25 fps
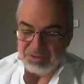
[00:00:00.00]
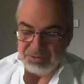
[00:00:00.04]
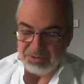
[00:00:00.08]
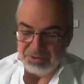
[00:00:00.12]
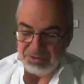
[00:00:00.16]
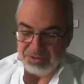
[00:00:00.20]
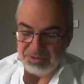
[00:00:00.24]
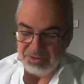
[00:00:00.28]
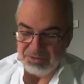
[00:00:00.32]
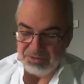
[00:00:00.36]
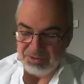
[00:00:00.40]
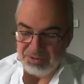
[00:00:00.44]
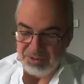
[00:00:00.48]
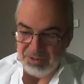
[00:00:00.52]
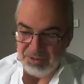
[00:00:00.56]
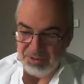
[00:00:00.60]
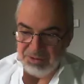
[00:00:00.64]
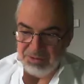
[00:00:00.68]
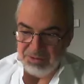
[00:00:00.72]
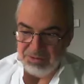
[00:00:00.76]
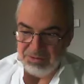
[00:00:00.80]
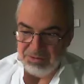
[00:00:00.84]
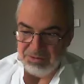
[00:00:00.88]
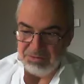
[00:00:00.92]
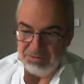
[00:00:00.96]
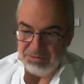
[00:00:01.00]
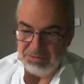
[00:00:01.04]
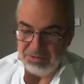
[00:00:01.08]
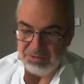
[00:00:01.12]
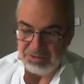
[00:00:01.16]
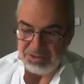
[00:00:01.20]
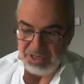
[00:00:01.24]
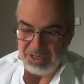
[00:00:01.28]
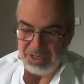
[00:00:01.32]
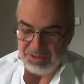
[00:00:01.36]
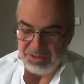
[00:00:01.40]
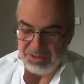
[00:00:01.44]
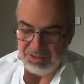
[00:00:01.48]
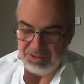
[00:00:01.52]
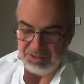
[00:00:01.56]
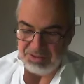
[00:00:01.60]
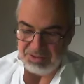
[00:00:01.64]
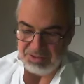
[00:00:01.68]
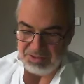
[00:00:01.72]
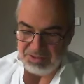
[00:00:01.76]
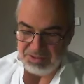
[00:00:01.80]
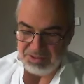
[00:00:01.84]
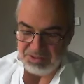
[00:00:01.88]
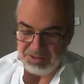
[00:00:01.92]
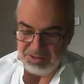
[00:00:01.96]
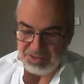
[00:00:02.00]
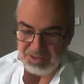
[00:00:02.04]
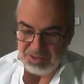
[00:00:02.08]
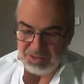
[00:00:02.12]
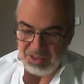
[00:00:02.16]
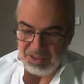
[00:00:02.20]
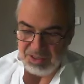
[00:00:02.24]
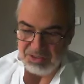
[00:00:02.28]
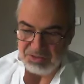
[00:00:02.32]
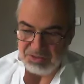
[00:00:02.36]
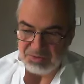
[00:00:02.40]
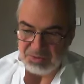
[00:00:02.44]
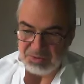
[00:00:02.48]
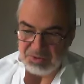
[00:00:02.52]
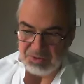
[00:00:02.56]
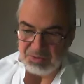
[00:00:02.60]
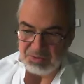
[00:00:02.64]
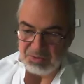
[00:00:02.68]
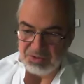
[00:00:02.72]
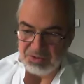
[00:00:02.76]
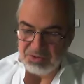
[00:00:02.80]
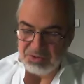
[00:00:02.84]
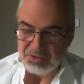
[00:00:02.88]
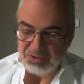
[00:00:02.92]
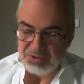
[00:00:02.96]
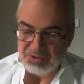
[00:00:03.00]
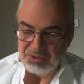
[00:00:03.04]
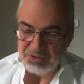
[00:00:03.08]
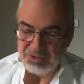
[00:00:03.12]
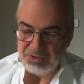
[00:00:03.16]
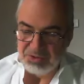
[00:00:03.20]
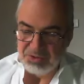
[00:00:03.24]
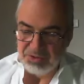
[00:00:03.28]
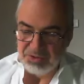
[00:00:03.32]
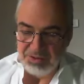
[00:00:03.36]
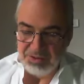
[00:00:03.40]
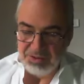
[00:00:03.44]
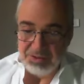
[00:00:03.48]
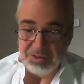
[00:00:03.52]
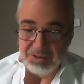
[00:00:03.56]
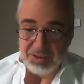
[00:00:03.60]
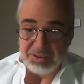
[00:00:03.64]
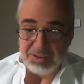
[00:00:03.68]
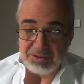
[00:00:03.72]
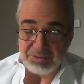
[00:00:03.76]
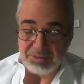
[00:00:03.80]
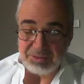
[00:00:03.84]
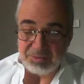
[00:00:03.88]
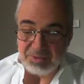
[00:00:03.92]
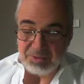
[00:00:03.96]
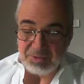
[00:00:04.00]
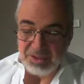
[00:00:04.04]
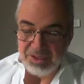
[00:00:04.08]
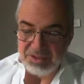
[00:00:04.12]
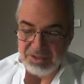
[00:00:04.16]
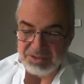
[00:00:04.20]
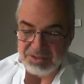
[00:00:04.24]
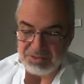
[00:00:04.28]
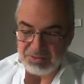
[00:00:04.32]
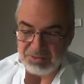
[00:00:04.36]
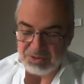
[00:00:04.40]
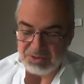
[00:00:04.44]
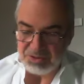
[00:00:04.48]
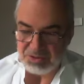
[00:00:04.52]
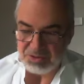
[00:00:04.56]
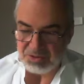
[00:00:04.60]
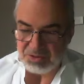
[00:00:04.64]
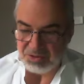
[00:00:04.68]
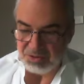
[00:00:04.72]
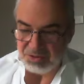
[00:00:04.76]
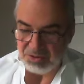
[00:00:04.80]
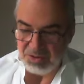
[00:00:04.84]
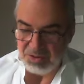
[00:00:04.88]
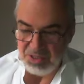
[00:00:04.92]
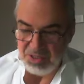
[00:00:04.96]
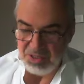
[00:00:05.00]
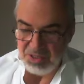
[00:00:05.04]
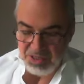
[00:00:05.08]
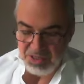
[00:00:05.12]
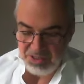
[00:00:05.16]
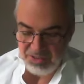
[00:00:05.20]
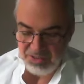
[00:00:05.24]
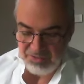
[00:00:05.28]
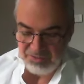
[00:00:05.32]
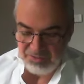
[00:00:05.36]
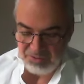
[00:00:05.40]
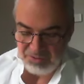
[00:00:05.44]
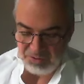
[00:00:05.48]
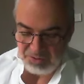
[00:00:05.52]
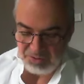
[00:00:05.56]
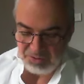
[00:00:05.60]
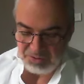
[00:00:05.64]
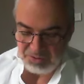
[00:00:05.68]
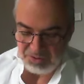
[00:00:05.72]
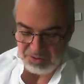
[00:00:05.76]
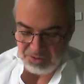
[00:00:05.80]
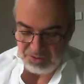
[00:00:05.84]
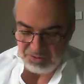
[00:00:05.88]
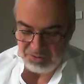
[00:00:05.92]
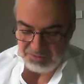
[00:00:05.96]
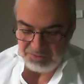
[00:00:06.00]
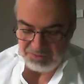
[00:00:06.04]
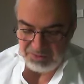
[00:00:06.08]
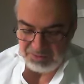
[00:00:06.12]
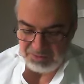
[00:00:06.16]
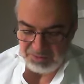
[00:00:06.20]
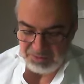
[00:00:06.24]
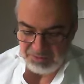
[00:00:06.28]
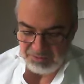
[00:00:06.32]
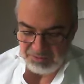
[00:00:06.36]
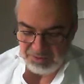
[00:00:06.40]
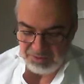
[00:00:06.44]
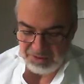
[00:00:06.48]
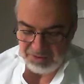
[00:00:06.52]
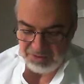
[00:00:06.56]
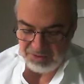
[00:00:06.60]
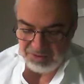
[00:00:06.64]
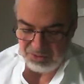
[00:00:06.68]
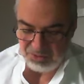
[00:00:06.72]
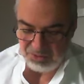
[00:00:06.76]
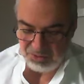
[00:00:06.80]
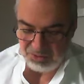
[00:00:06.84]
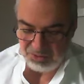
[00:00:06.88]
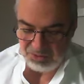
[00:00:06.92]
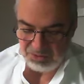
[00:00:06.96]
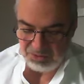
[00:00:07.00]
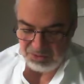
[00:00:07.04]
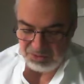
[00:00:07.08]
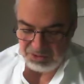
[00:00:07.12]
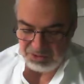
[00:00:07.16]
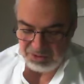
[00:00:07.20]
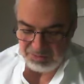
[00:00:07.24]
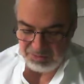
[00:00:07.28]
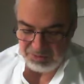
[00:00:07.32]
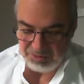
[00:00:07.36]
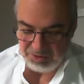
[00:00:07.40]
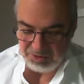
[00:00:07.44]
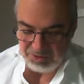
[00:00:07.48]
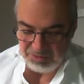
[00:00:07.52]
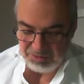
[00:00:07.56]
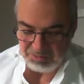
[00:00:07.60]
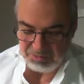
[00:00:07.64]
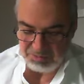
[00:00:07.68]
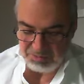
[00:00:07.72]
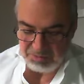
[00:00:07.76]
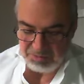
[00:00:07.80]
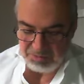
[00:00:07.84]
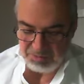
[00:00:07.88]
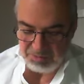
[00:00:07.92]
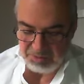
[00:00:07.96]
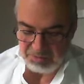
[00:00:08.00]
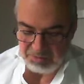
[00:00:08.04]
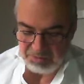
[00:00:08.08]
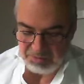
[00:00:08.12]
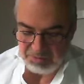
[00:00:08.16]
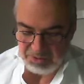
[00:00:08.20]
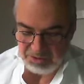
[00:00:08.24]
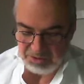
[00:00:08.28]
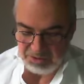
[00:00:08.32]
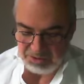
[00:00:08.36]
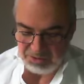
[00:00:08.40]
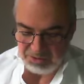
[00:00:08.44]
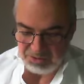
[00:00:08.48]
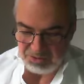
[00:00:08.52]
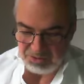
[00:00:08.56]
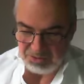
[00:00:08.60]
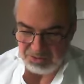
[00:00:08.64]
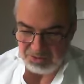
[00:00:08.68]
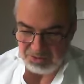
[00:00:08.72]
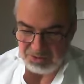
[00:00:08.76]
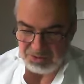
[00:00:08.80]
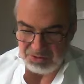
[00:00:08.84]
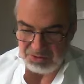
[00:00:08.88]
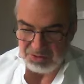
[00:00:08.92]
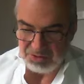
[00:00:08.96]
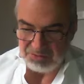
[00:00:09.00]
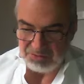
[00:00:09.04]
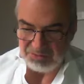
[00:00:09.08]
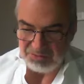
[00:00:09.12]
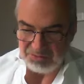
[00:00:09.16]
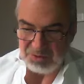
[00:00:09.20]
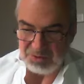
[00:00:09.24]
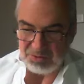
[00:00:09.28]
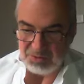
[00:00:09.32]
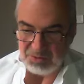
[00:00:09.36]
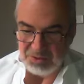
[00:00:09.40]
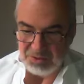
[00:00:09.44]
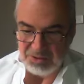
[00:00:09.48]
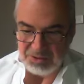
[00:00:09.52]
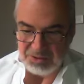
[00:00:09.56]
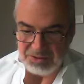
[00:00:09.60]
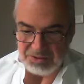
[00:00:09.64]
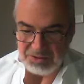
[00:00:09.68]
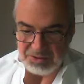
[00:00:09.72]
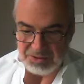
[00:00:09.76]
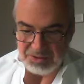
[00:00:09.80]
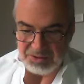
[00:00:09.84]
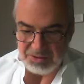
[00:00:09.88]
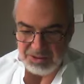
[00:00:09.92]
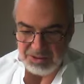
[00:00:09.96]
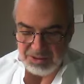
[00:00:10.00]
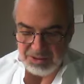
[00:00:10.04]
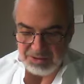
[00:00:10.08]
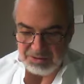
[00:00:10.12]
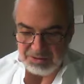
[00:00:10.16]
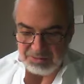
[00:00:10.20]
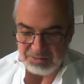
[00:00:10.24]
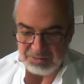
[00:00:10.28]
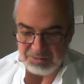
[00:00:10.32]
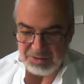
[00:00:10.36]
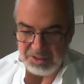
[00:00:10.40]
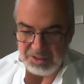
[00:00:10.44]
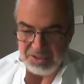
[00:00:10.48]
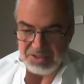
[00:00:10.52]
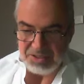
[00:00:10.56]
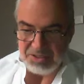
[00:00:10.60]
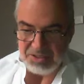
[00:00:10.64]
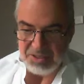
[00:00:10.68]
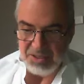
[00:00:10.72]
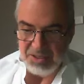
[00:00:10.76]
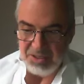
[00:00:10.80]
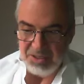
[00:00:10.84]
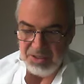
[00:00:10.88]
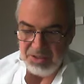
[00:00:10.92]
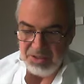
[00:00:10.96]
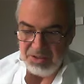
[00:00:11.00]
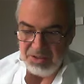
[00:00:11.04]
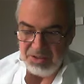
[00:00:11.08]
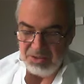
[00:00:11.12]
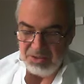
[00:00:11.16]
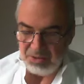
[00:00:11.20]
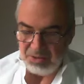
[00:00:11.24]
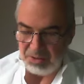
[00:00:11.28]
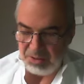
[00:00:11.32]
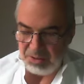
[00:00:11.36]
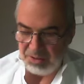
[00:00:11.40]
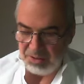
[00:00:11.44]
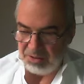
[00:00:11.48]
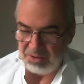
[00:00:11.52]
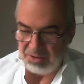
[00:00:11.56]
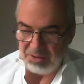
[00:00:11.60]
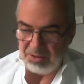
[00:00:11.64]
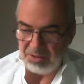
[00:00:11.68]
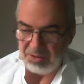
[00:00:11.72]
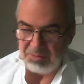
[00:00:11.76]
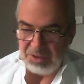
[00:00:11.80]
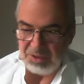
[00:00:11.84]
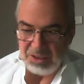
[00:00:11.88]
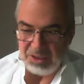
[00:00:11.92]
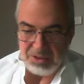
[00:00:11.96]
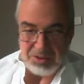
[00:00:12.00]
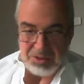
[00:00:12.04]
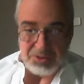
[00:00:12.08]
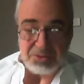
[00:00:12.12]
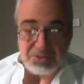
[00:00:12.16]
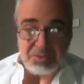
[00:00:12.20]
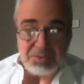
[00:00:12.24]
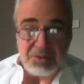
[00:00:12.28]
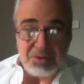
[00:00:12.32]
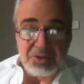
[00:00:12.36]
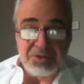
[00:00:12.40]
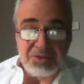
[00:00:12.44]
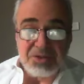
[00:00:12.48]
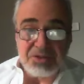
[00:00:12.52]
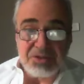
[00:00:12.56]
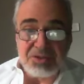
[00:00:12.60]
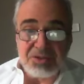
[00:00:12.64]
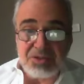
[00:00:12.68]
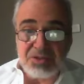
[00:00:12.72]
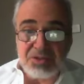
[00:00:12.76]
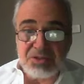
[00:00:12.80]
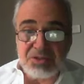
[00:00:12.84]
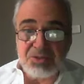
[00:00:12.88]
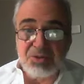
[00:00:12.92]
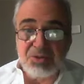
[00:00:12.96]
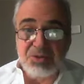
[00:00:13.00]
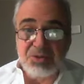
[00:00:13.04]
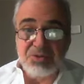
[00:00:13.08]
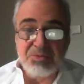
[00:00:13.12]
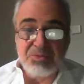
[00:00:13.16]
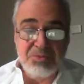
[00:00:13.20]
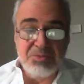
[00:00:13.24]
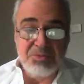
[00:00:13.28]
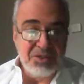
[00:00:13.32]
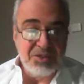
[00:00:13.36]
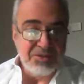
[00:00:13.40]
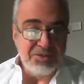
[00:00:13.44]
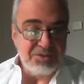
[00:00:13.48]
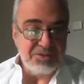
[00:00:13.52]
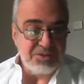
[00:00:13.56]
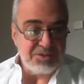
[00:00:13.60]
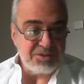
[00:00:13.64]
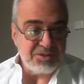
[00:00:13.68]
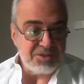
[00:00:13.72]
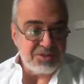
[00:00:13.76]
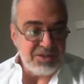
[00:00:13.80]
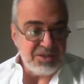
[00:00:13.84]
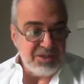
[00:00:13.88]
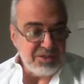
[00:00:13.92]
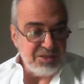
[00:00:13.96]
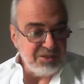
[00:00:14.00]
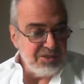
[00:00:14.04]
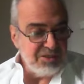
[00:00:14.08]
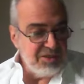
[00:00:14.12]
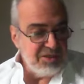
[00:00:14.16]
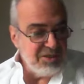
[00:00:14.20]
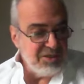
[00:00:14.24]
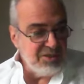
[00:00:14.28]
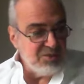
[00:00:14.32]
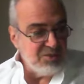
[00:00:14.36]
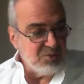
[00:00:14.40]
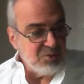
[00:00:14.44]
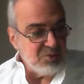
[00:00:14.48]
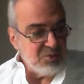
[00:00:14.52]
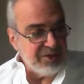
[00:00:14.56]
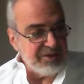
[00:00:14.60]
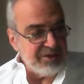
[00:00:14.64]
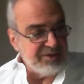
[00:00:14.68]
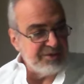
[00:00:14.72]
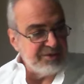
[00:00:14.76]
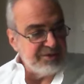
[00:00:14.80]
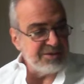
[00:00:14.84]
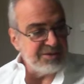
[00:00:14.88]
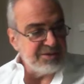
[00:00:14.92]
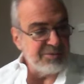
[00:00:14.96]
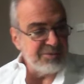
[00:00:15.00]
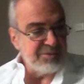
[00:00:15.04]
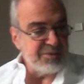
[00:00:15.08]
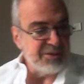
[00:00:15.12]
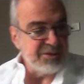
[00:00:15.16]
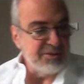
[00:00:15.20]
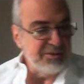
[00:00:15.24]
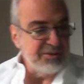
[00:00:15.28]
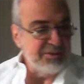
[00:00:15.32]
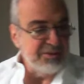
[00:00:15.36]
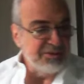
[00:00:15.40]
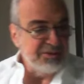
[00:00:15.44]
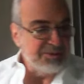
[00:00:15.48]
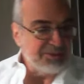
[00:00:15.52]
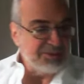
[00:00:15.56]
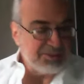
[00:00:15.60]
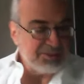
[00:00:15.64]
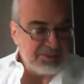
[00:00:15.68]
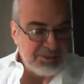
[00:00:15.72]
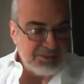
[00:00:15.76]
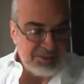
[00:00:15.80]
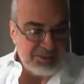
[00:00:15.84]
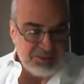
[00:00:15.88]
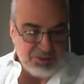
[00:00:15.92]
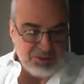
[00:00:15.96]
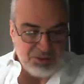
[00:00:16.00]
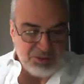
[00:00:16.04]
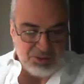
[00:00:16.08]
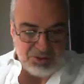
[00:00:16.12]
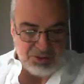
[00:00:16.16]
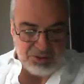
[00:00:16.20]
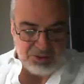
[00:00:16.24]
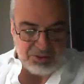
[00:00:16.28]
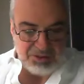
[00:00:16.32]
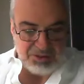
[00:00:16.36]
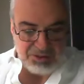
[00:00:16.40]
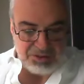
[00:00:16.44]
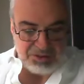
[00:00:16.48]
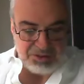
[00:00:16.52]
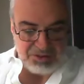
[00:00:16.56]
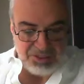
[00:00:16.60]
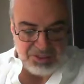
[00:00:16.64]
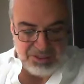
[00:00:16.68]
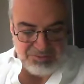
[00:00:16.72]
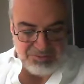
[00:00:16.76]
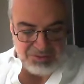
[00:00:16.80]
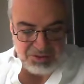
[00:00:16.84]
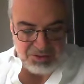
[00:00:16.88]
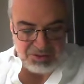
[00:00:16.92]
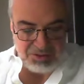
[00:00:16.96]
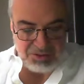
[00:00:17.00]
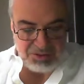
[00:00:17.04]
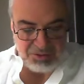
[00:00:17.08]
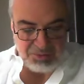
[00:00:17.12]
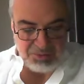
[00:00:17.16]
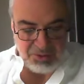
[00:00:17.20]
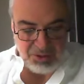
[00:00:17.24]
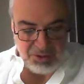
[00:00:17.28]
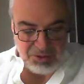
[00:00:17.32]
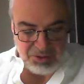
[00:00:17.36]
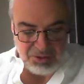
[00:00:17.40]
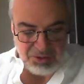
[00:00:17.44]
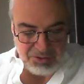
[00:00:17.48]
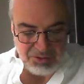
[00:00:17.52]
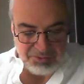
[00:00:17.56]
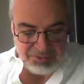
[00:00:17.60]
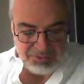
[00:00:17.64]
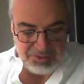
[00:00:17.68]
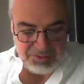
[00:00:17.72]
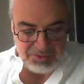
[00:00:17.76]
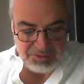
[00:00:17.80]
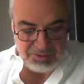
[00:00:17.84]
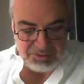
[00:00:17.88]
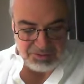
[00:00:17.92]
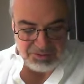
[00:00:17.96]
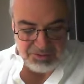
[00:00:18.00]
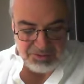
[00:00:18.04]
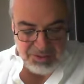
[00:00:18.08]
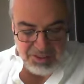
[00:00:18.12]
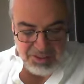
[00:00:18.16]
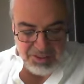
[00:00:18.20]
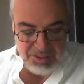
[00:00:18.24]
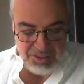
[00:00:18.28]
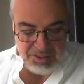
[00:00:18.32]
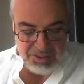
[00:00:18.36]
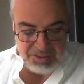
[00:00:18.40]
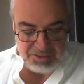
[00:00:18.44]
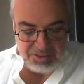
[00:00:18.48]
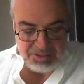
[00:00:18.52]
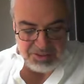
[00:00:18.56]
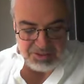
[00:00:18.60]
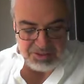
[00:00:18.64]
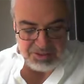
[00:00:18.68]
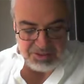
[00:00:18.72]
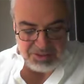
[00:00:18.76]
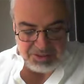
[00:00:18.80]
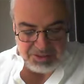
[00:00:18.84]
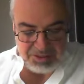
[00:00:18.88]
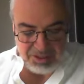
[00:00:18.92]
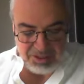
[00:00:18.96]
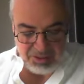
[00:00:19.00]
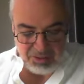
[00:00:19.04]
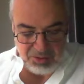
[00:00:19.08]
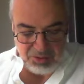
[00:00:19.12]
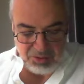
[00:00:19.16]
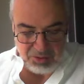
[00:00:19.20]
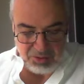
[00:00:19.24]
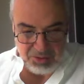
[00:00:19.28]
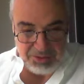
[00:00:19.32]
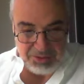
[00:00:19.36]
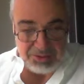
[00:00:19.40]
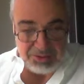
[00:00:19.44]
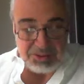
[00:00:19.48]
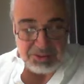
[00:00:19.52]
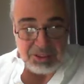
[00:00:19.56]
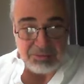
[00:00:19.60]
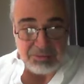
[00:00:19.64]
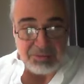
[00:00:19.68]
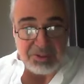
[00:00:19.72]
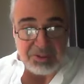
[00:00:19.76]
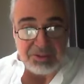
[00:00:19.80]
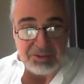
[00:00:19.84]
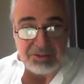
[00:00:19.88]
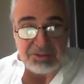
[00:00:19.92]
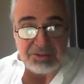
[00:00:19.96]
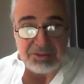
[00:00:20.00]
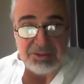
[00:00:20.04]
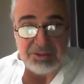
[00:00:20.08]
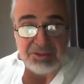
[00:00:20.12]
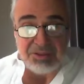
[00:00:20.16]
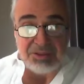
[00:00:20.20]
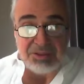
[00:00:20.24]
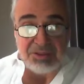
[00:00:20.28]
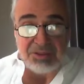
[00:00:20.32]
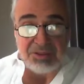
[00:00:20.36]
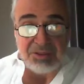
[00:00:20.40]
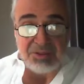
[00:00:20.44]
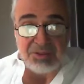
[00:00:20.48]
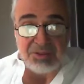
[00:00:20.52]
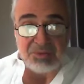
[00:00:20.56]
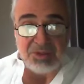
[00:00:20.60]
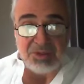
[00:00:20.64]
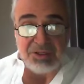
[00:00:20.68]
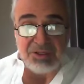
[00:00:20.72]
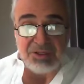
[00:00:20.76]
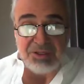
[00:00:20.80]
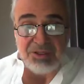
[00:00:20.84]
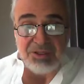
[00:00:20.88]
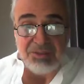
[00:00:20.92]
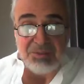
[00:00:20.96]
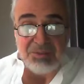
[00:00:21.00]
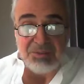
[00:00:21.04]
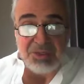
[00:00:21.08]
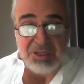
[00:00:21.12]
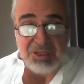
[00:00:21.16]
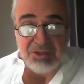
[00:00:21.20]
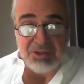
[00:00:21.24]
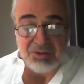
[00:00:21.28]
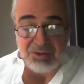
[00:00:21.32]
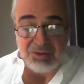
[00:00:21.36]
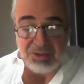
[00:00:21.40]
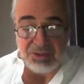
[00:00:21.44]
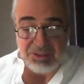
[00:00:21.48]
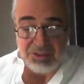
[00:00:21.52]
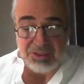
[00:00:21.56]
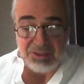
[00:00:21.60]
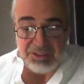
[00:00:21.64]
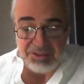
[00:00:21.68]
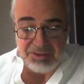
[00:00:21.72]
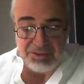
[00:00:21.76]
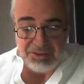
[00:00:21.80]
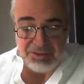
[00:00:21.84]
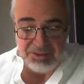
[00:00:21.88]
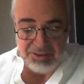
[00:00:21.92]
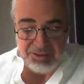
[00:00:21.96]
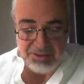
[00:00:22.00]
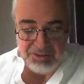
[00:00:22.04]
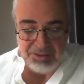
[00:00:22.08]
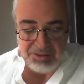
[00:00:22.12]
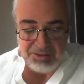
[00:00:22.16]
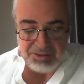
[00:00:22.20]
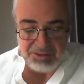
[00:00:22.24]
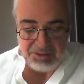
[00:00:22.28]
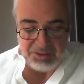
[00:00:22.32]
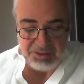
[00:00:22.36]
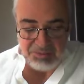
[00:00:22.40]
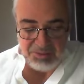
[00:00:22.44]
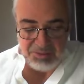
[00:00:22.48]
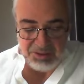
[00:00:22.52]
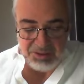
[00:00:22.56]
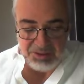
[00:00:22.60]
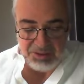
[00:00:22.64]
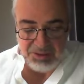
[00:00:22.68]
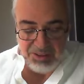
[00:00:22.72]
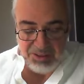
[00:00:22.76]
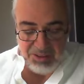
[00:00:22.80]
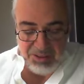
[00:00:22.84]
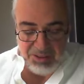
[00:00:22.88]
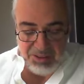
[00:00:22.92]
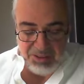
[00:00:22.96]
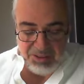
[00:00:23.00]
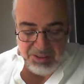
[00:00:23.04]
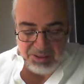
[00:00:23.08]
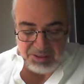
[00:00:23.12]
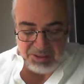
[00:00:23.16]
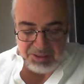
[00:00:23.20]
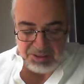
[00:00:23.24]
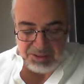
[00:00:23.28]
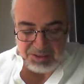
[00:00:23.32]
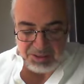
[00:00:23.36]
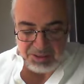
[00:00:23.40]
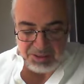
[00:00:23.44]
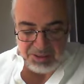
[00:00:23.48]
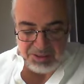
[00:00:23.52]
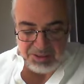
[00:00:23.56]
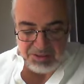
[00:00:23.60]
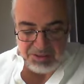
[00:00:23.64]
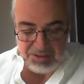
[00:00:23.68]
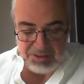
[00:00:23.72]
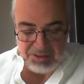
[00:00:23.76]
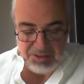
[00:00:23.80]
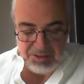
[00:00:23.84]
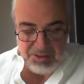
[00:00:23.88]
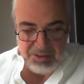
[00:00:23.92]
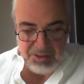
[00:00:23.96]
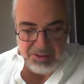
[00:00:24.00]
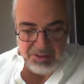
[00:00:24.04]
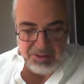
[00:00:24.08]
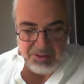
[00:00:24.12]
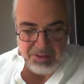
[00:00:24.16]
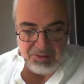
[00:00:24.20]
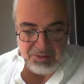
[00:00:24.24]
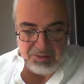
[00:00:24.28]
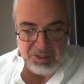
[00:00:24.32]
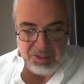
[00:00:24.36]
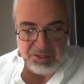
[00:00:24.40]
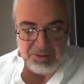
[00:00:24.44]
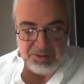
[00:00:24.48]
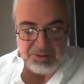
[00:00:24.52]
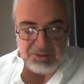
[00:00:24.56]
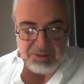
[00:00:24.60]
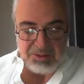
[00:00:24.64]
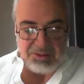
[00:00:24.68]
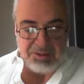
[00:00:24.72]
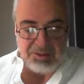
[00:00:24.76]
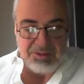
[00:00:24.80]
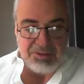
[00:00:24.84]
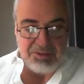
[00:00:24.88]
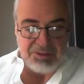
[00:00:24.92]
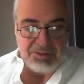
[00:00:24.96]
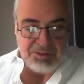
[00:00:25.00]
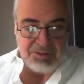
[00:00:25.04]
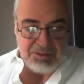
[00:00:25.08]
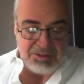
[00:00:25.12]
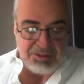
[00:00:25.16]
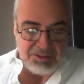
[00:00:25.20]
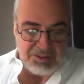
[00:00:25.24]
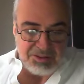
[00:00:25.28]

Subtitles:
with you entirely. I think it starts with what you're doing in the enterprise, which if you're a software provider or somebody making sure that software works in the enterprise, you're thinking about those processes. You ought to be able to tell when something is, or at least you have the topography to tell when something's needed and when an email or an idea needs to be considered, rather than